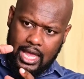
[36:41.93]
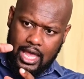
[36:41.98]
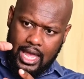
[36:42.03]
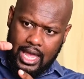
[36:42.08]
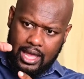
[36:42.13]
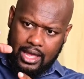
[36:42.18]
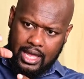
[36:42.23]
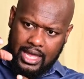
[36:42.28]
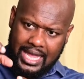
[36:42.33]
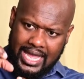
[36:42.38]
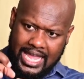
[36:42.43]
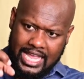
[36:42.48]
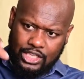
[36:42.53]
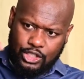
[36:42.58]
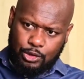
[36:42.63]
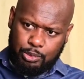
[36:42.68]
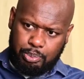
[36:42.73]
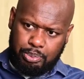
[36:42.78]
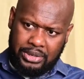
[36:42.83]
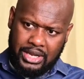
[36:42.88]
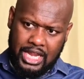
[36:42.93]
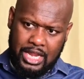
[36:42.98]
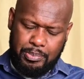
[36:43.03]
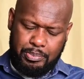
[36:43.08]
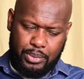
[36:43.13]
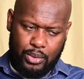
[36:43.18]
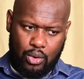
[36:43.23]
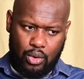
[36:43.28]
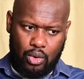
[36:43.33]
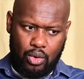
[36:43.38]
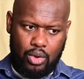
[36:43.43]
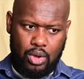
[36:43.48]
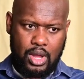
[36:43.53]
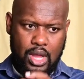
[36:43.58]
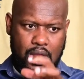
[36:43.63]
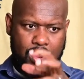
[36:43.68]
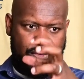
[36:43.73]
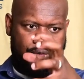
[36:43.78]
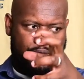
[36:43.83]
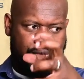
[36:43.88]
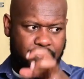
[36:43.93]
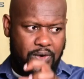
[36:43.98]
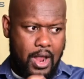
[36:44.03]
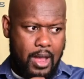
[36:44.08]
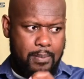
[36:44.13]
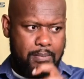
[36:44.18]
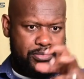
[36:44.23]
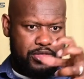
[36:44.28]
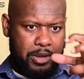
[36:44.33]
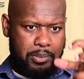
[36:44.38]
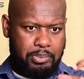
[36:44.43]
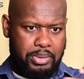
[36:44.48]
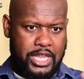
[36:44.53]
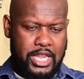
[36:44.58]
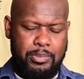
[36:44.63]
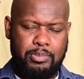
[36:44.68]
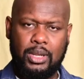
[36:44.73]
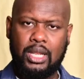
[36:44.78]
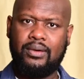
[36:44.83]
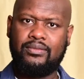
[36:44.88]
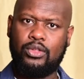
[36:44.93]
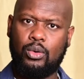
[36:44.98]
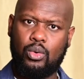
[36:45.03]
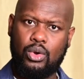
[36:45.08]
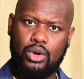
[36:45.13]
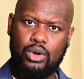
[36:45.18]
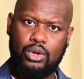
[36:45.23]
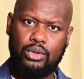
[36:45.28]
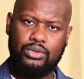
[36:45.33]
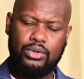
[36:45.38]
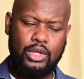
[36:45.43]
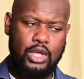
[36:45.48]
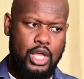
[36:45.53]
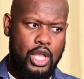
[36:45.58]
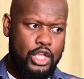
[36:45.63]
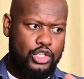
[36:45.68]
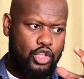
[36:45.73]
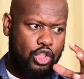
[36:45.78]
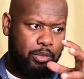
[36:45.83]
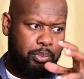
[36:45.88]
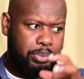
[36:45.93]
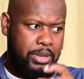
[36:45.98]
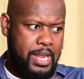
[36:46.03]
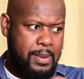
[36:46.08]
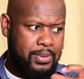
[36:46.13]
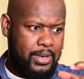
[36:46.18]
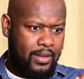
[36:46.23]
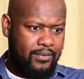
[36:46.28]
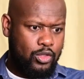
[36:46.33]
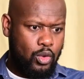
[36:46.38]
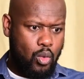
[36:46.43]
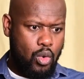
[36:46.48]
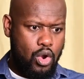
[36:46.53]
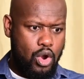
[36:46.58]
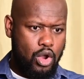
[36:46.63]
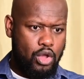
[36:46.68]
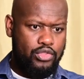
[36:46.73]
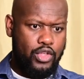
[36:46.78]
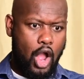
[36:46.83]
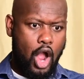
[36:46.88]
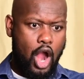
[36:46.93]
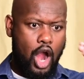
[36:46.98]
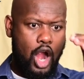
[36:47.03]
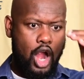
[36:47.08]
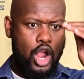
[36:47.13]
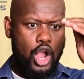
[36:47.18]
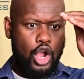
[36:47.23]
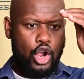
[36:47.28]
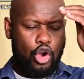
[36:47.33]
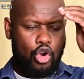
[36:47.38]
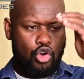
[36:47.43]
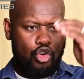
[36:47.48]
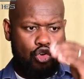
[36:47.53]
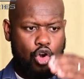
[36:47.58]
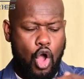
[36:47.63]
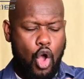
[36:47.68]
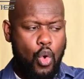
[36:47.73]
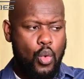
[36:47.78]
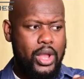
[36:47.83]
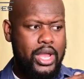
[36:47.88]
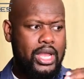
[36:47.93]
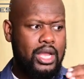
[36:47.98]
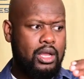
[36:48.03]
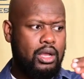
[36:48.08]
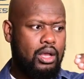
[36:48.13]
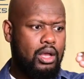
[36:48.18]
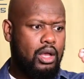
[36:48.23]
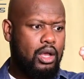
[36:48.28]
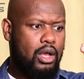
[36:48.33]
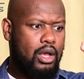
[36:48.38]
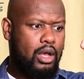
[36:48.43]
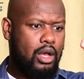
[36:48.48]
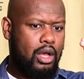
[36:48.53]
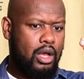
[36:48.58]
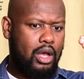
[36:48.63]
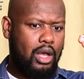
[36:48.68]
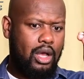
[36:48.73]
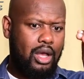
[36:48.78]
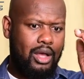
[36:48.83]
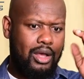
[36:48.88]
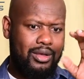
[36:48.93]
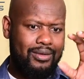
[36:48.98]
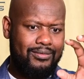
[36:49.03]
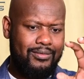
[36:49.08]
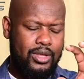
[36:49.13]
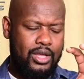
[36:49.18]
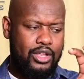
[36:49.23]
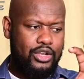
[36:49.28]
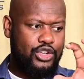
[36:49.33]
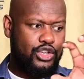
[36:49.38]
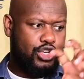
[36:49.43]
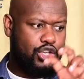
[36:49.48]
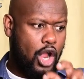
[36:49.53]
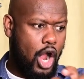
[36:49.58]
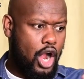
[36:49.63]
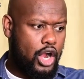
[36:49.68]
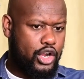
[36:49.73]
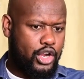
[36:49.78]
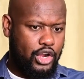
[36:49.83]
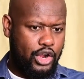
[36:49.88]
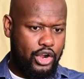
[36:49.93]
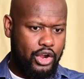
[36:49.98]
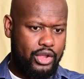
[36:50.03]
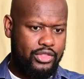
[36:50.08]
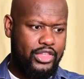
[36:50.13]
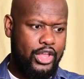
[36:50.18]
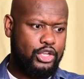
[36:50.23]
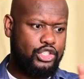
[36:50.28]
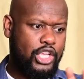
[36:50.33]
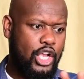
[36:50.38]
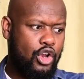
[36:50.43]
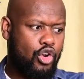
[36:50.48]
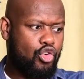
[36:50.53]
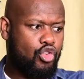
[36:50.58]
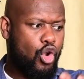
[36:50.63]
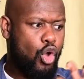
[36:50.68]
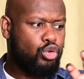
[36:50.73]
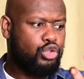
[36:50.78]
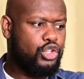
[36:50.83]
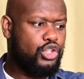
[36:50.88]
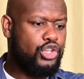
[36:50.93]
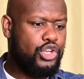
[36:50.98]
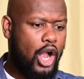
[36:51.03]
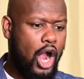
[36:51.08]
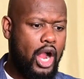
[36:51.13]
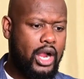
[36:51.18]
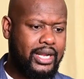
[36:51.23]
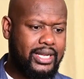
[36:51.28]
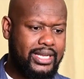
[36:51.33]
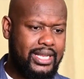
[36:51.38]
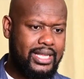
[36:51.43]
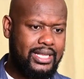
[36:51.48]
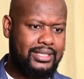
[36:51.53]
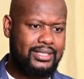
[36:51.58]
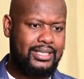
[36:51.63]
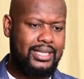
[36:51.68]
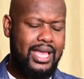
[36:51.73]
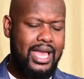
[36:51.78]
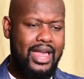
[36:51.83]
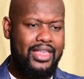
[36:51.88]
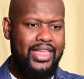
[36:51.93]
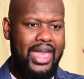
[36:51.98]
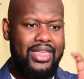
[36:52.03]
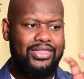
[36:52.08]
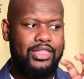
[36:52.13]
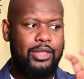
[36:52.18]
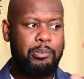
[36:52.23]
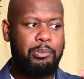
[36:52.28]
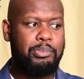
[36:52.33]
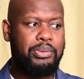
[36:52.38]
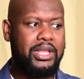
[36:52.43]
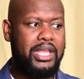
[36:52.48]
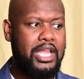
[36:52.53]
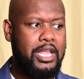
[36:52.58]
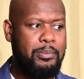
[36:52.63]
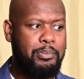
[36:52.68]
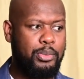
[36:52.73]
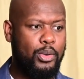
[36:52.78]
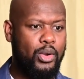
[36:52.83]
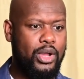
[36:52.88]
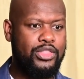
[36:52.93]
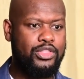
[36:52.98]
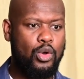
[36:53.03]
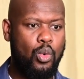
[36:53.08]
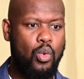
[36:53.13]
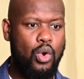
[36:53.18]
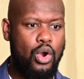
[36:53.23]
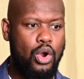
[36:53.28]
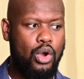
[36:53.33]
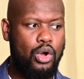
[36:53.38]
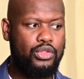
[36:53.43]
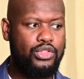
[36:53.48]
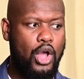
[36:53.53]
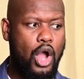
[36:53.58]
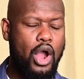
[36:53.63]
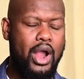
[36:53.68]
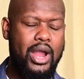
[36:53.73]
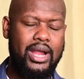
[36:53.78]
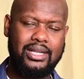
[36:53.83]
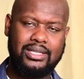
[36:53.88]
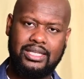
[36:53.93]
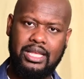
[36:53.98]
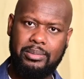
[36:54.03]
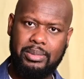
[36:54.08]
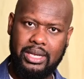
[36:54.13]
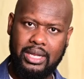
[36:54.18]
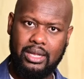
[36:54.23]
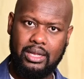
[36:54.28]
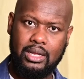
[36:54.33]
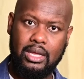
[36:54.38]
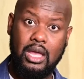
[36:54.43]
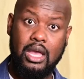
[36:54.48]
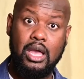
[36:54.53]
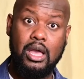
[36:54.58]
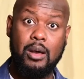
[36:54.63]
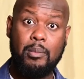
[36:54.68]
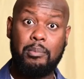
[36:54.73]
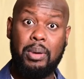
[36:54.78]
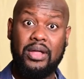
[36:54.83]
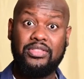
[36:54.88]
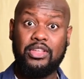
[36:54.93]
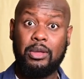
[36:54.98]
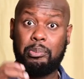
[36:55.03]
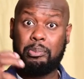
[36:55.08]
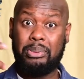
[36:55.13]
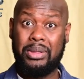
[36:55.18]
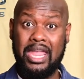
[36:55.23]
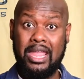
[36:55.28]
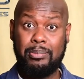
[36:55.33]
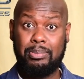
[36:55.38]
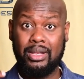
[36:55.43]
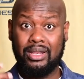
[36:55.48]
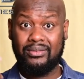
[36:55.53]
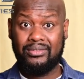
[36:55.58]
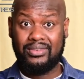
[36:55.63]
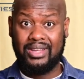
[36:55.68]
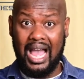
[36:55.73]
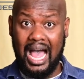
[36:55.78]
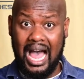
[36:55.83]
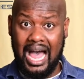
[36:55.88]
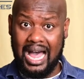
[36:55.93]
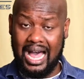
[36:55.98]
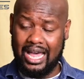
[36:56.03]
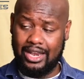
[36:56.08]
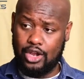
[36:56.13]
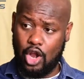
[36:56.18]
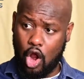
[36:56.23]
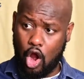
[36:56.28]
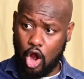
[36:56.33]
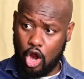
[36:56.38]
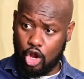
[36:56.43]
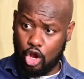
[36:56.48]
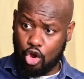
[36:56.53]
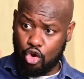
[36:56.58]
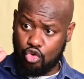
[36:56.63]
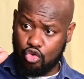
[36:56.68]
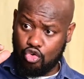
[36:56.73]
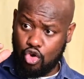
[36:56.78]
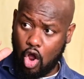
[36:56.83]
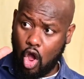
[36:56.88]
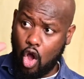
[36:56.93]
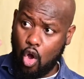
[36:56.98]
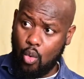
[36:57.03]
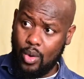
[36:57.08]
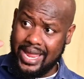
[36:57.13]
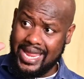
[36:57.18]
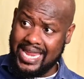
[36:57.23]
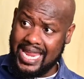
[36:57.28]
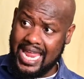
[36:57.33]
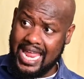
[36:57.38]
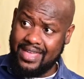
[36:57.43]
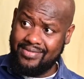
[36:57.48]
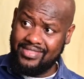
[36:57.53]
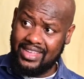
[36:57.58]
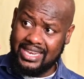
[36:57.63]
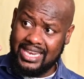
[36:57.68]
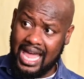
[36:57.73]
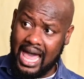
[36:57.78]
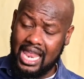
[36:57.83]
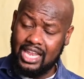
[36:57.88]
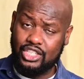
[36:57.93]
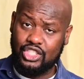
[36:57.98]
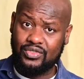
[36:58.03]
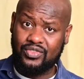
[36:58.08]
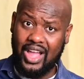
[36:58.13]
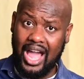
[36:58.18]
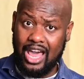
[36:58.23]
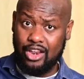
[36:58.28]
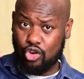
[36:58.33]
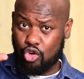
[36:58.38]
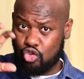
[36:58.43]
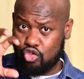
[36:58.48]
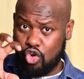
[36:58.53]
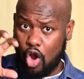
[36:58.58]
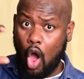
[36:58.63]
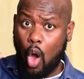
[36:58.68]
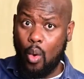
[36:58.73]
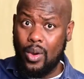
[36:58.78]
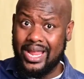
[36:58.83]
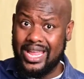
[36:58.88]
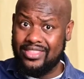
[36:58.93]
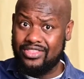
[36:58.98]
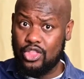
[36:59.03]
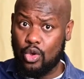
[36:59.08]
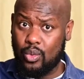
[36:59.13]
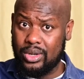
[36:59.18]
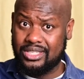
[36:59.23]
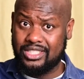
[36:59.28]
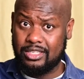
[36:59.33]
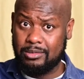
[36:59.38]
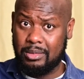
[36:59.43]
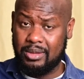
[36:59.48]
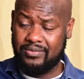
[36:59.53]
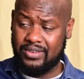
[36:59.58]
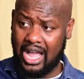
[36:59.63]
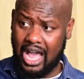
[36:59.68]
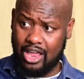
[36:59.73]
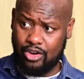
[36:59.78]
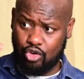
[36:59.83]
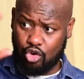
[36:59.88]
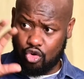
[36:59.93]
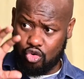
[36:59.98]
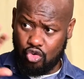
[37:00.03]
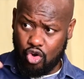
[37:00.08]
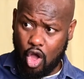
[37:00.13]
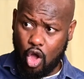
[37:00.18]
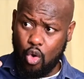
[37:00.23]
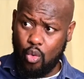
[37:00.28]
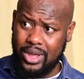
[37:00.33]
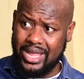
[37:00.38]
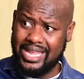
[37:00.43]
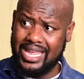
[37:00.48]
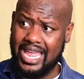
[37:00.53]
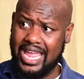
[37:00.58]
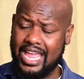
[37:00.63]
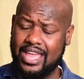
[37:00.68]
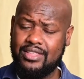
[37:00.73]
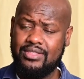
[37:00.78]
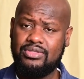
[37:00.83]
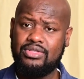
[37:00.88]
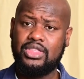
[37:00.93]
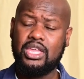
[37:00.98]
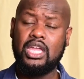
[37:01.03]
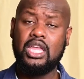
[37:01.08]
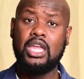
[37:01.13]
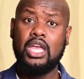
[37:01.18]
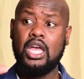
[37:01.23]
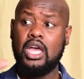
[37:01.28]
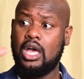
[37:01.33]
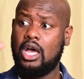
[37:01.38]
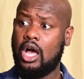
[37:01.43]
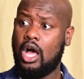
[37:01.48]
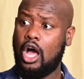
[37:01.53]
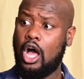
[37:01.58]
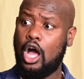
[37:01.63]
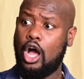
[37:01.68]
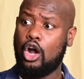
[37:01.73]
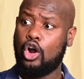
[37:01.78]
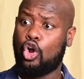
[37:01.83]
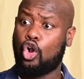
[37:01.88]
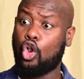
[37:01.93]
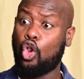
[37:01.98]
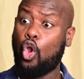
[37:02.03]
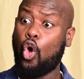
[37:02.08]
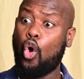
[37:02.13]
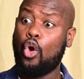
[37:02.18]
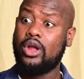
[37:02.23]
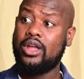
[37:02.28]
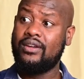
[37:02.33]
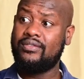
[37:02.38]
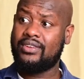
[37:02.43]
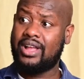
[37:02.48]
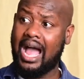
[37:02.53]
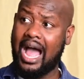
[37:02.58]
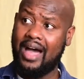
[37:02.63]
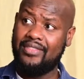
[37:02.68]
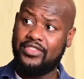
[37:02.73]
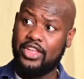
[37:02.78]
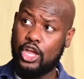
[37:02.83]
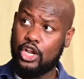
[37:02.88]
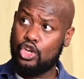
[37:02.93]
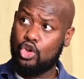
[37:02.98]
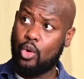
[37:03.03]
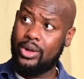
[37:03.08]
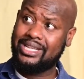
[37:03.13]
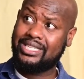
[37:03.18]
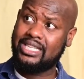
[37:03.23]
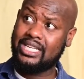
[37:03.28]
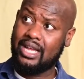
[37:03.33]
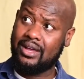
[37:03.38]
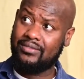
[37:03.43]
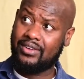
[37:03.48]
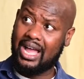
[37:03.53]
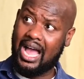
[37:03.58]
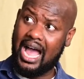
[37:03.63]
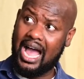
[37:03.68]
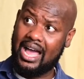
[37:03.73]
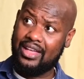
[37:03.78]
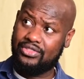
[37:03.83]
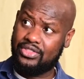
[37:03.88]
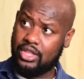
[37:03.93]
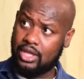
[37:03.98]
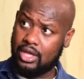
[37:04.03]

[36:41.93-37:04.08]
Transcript: his people from the people of the world. So the people of the world are growing uh, darker. There's a gross darkness that the people in the world are exhibiting. But the people of God are growing in the knowledge of God, growing in the wisdom of God, growing in the uh, glory of God, the anointing of God, the,